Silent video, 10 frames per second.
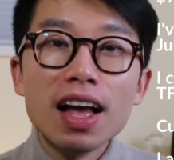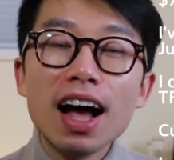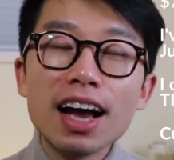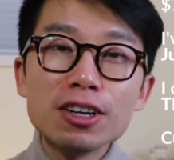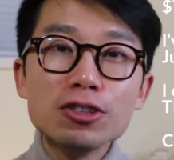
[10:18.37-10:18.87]

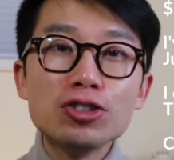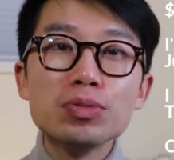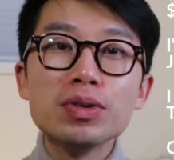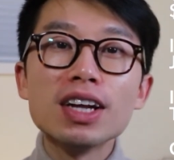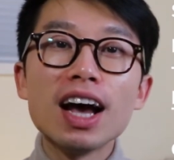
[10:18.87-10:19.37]
I
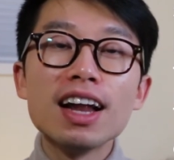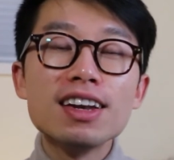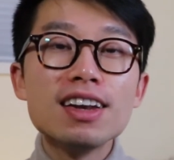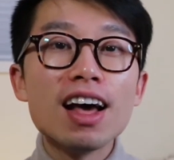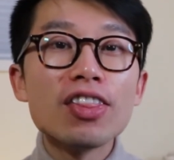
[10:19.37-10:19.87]
contributed
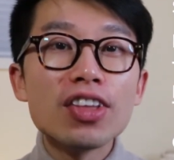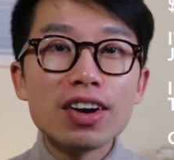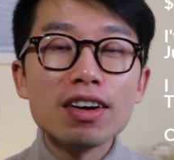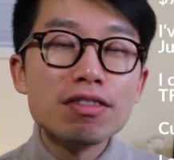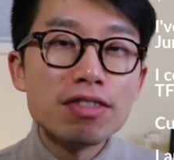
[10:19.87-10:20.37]

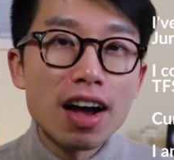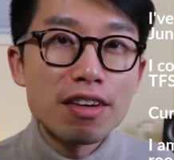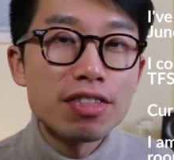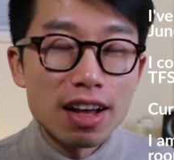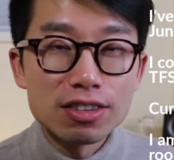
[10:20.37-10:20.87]
another
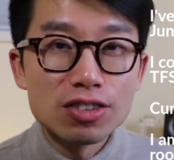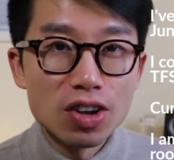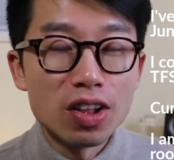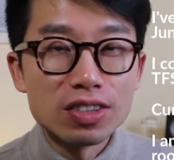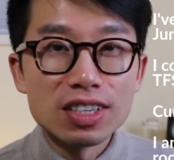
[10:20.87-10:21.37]

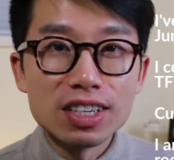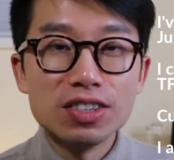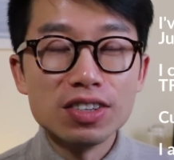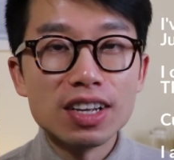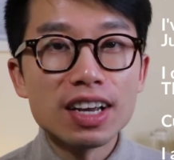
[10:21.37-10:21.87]
$5,000
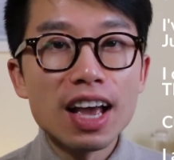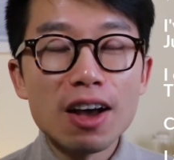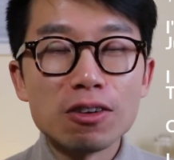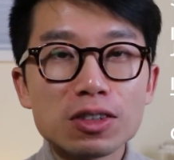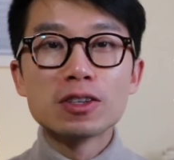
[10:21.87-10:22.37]
into the account.